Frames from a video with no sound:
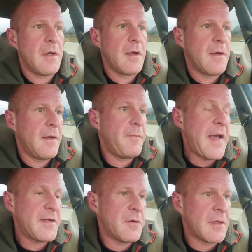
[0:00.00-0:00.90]

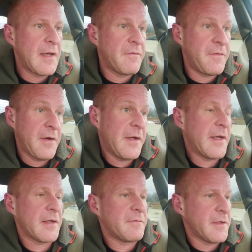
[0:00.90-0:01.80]
impacting her life very
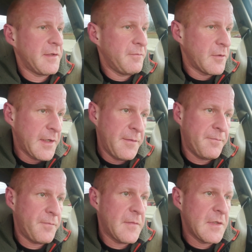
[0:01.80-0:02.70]
negatively, right?
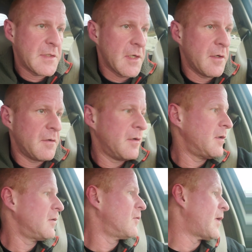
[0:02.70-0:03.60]
So,
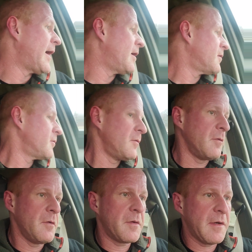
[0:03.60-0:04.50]
wow,
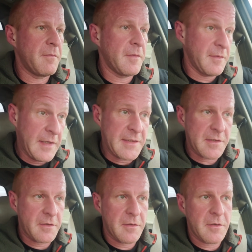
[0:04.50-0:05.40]
who can,
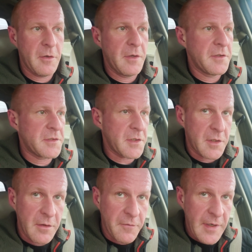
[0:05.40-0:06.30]
that's kudos to
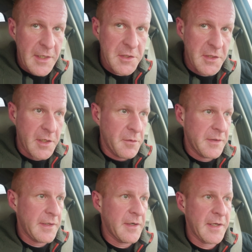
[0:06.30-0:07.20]
her for actually
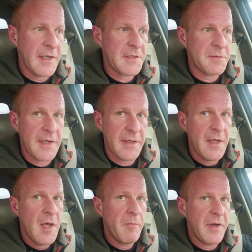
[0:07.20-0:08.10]
going there, I guess, right?
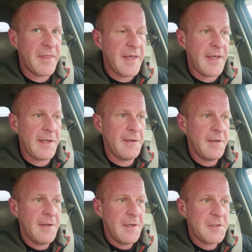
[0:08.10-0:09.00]
But
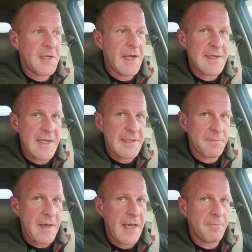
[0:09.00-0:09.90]
then she kind of takes
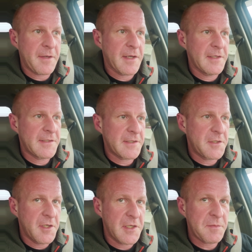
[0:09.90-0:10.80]
it back because
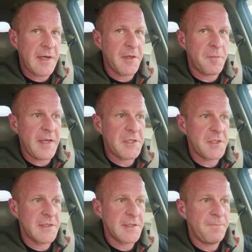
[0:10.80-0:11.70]
she talks about how the
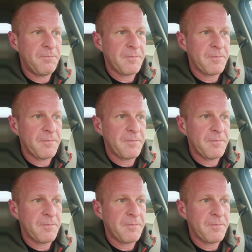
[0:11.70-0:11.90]
patient